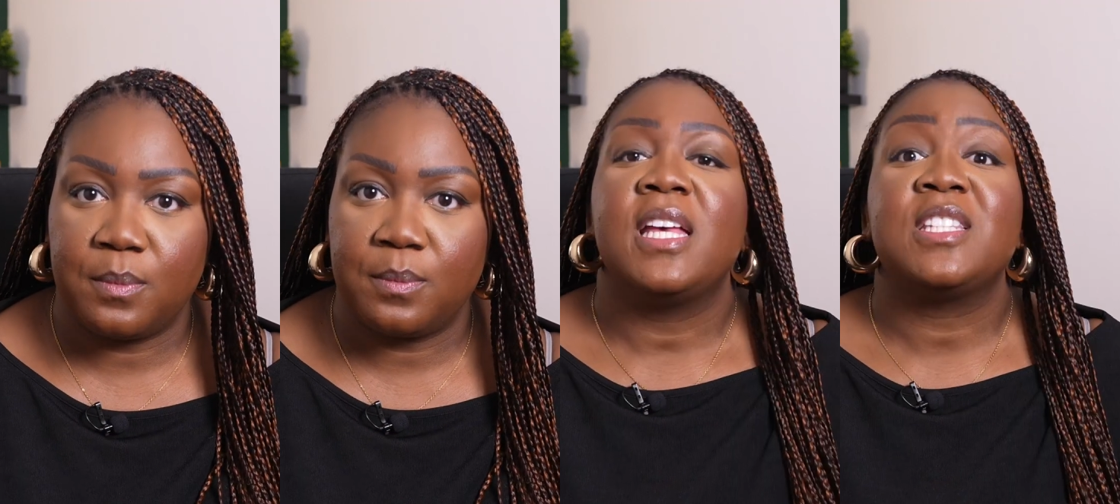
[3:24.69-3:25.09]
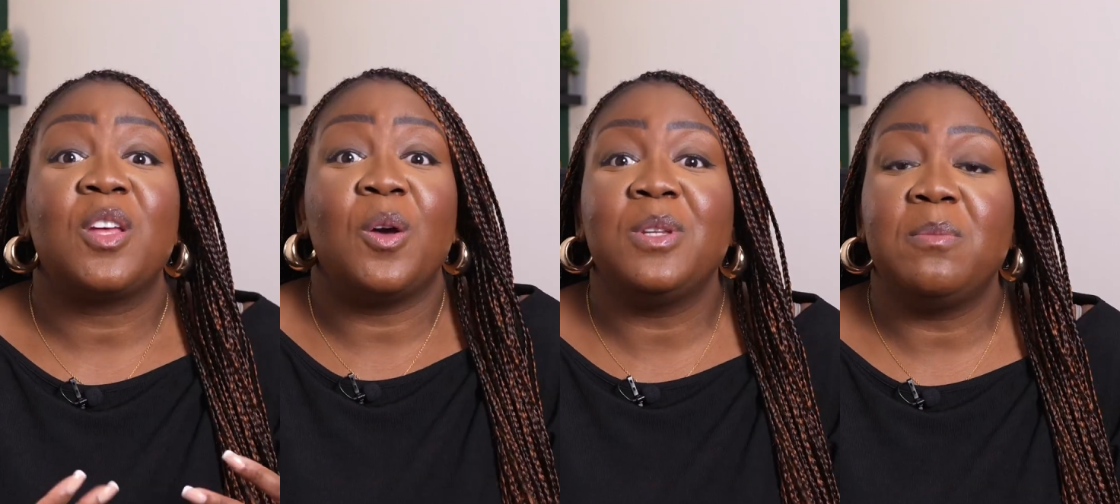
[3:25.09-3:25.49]
It's
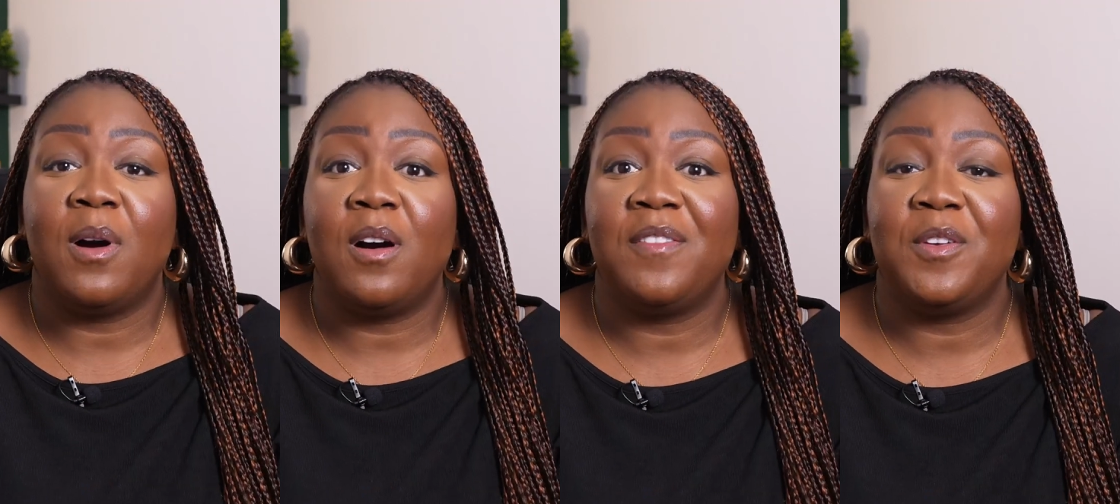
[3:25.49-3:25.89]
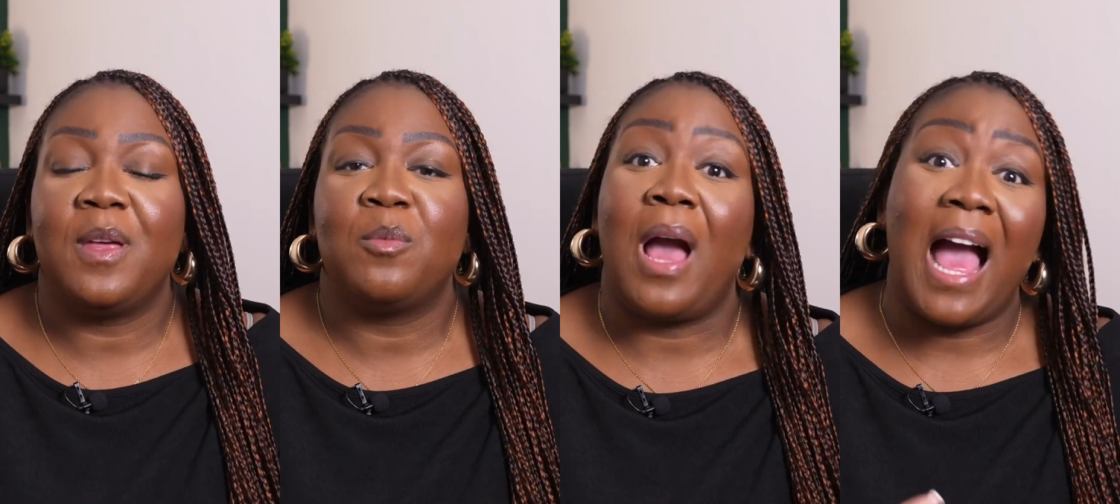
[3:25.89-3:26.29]
the only part of you
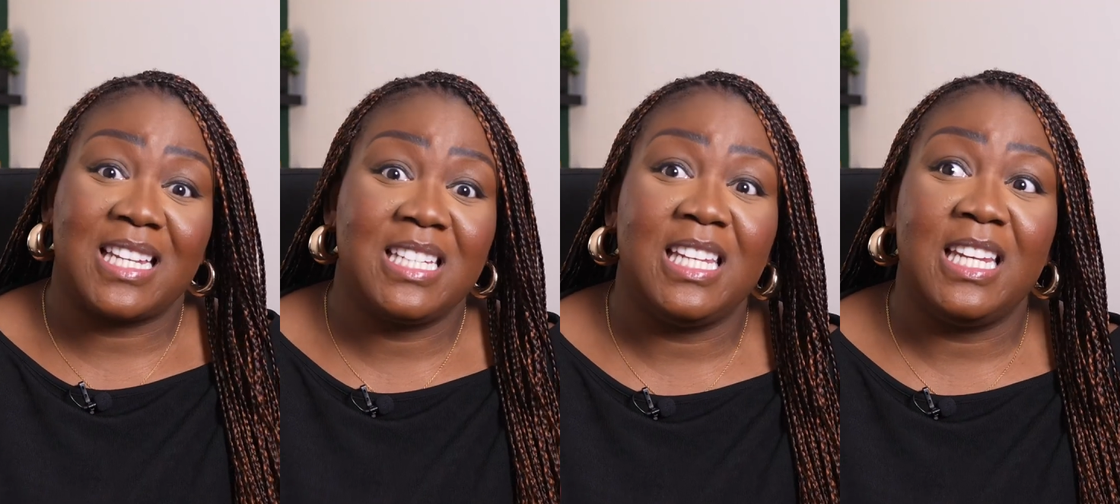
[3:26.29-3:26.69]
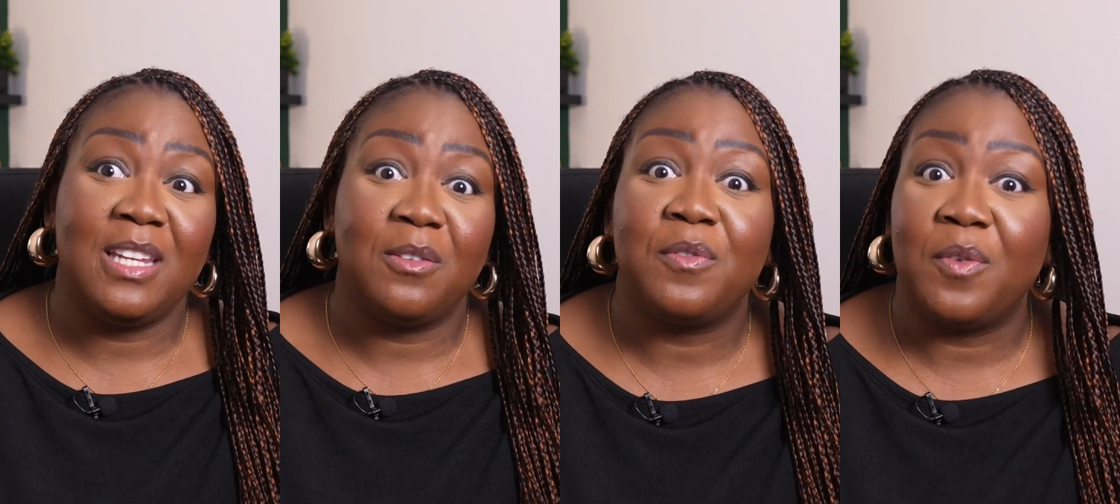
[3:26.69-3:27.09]
that will actually
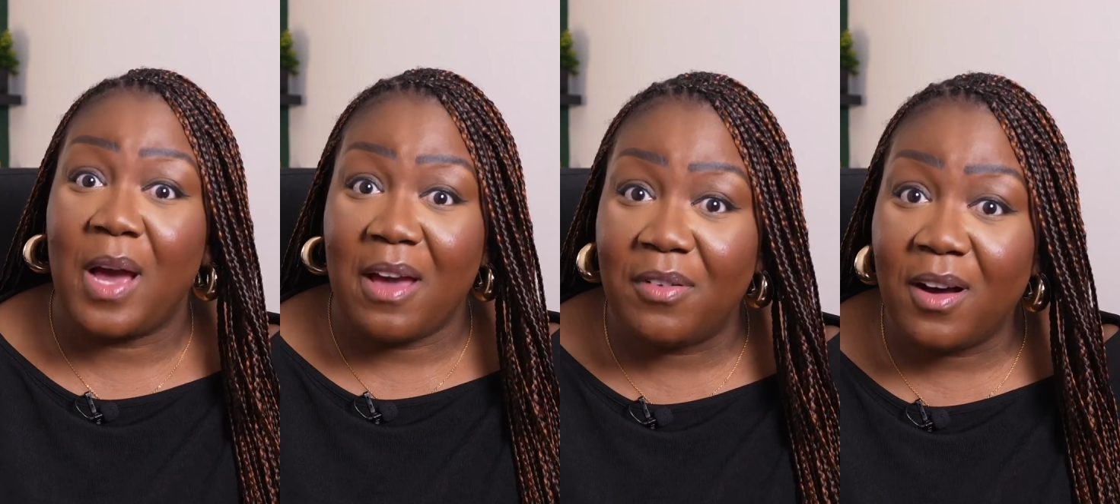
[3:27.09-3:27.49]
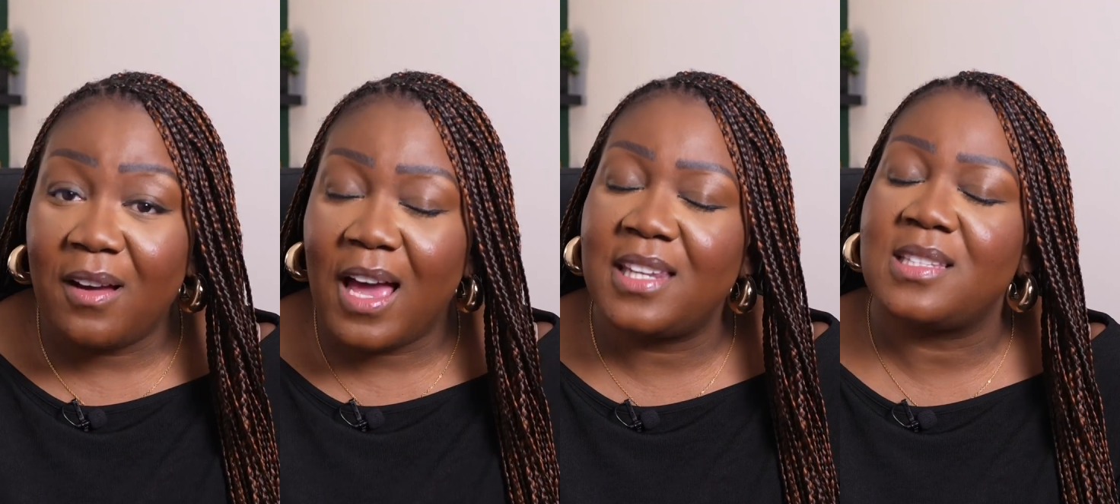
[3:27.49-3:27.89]
live forever.
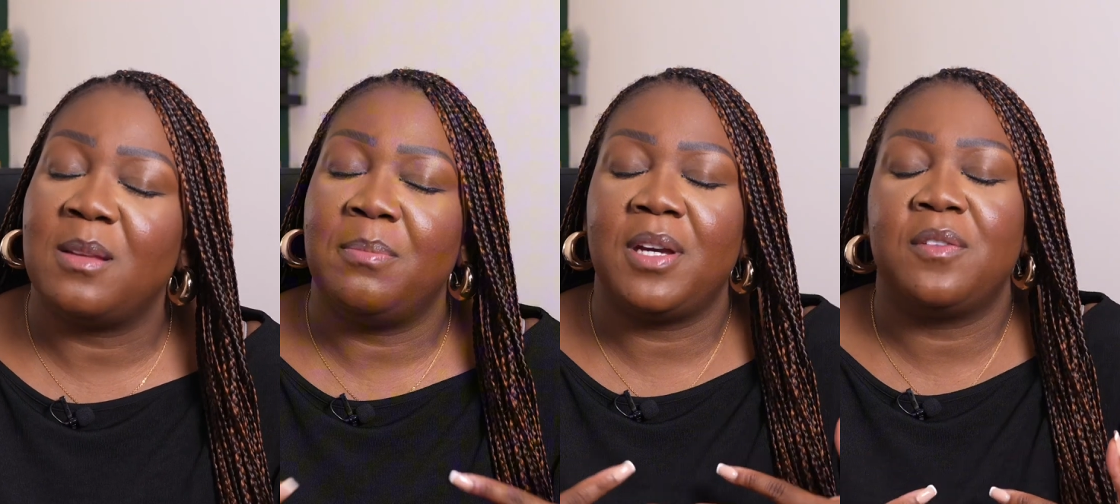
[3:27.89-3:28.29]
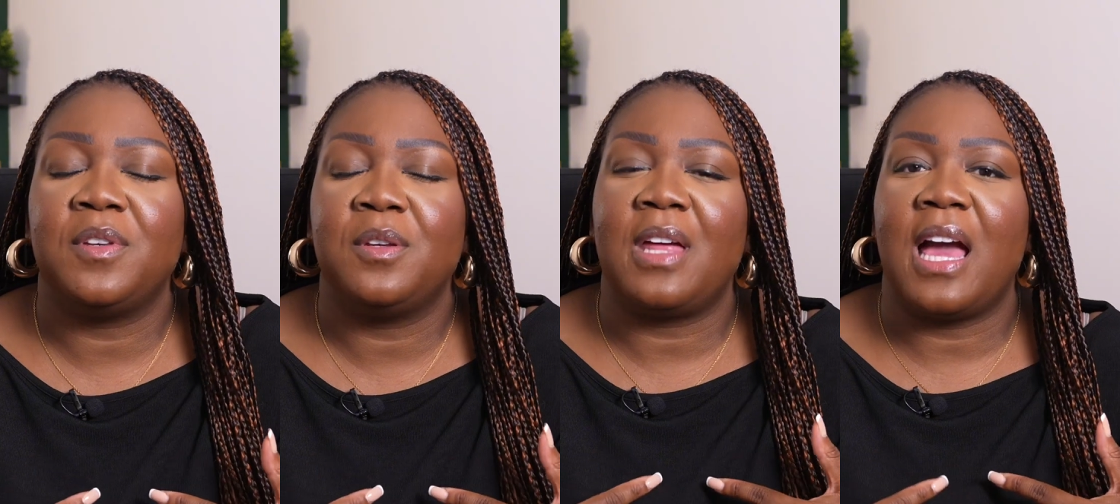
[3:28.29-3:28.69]
And it's the bit of
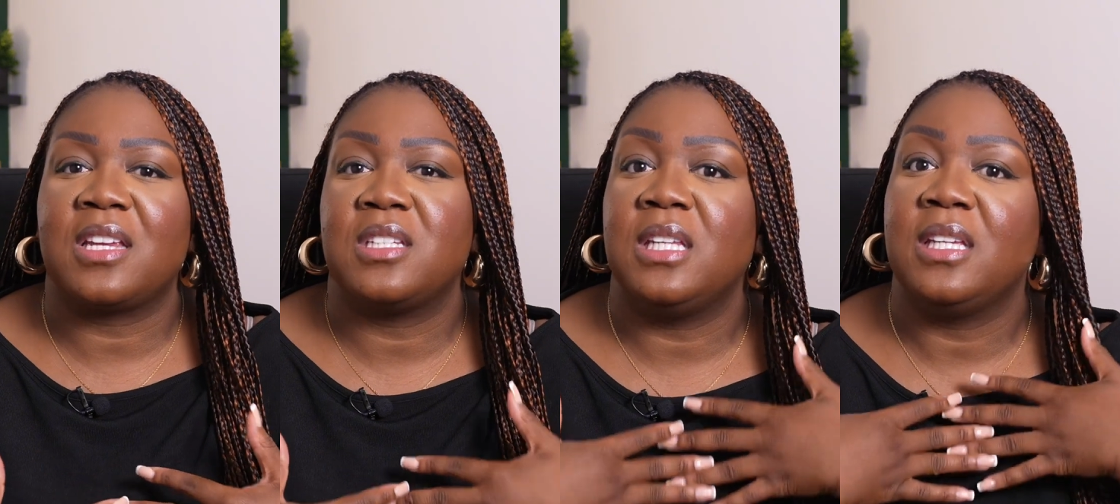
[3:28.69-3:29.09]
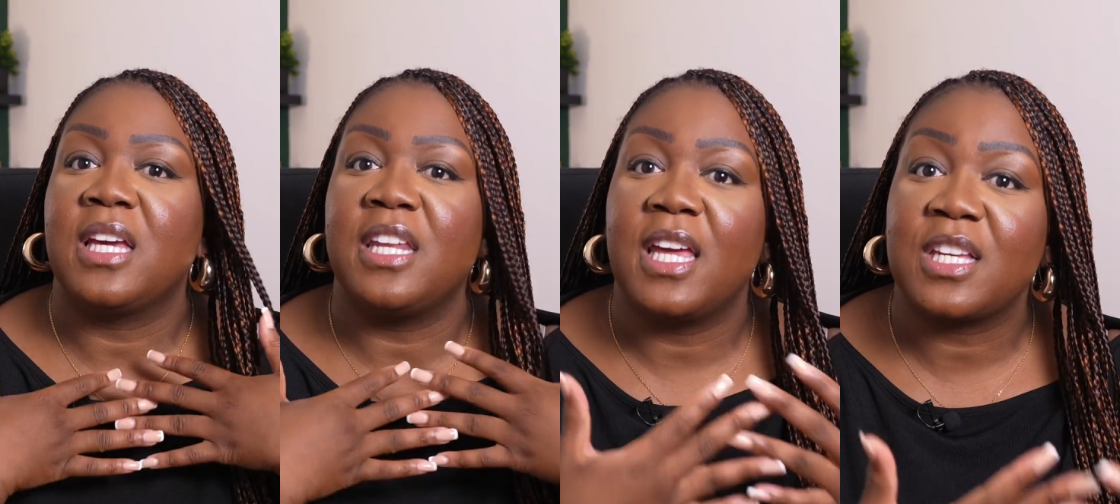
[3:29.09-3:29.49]
you that actually
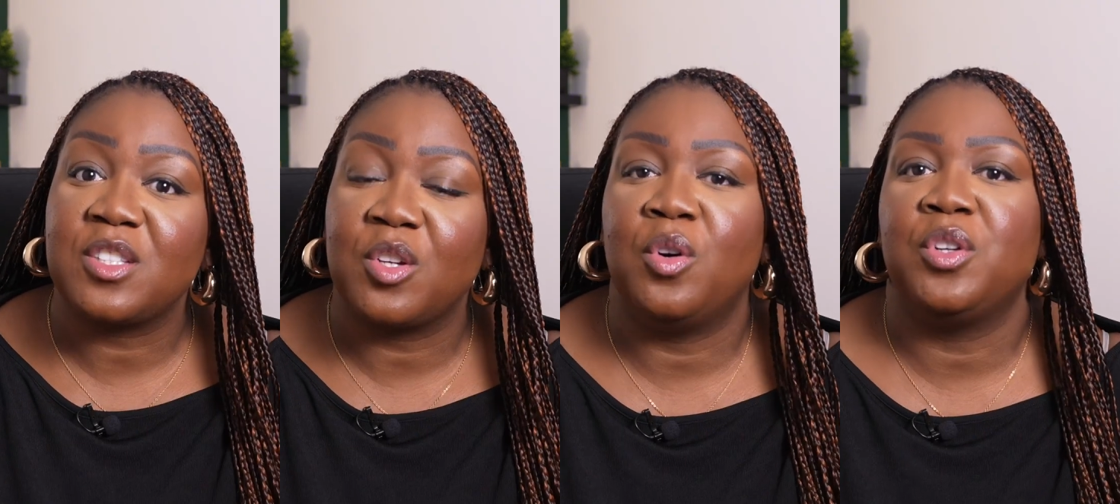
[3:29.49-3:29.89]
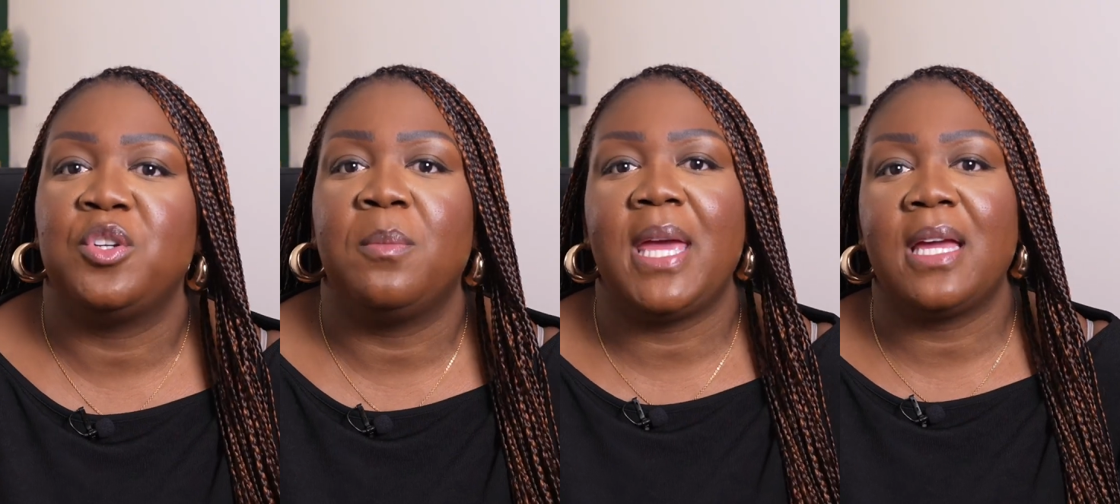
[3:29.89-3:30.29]
connects to God, your
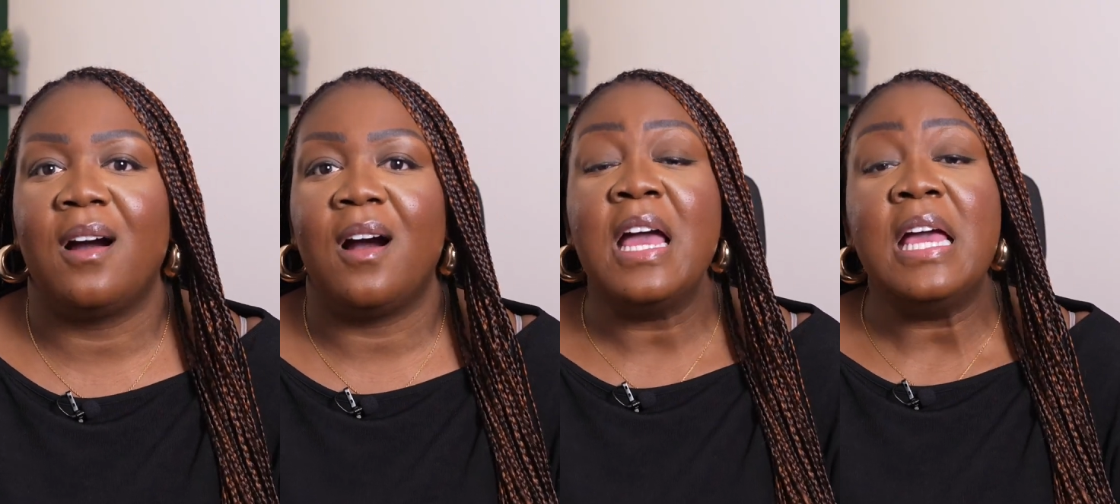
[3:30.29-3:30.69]
maker,